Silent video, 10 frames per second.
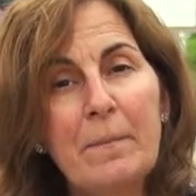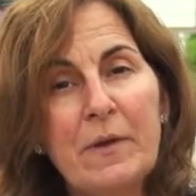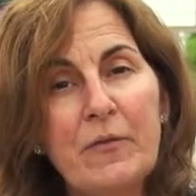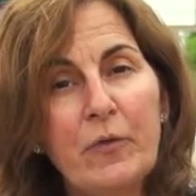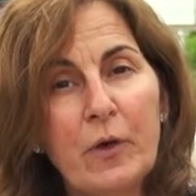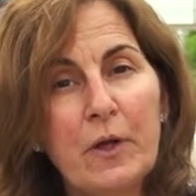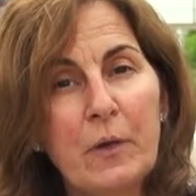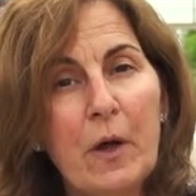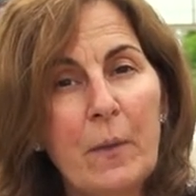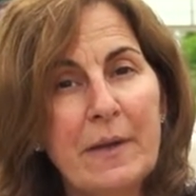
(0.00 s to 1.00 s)
before you
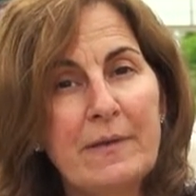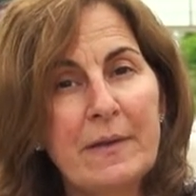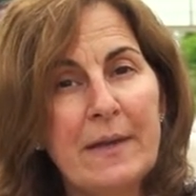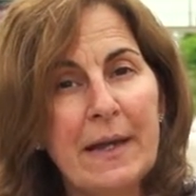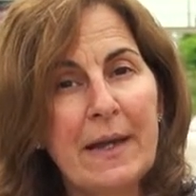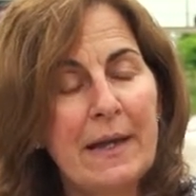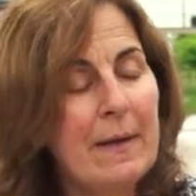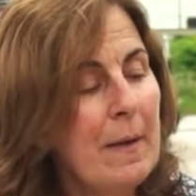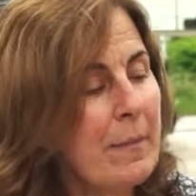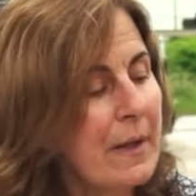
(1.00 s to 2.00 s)
go into the night,
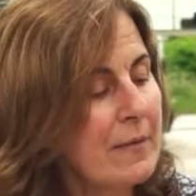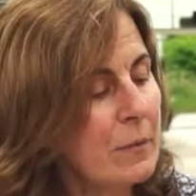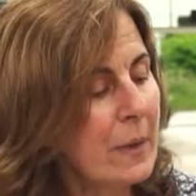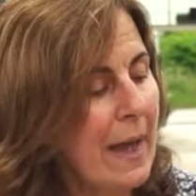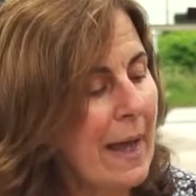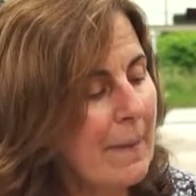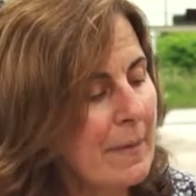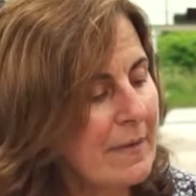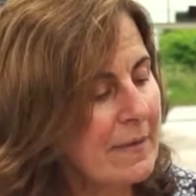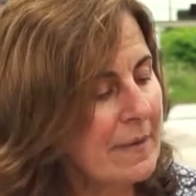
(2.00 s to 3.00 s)
because what
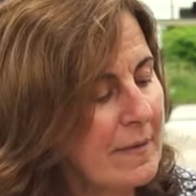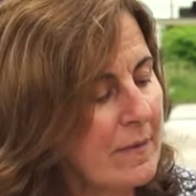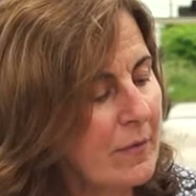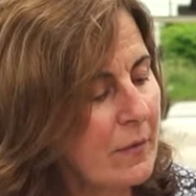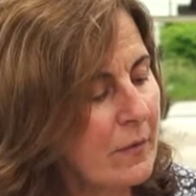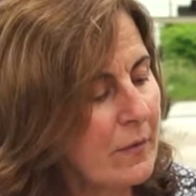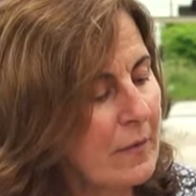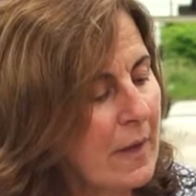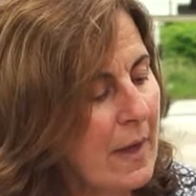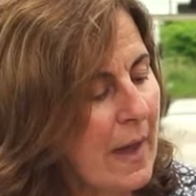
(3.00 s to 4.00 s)
happens if there's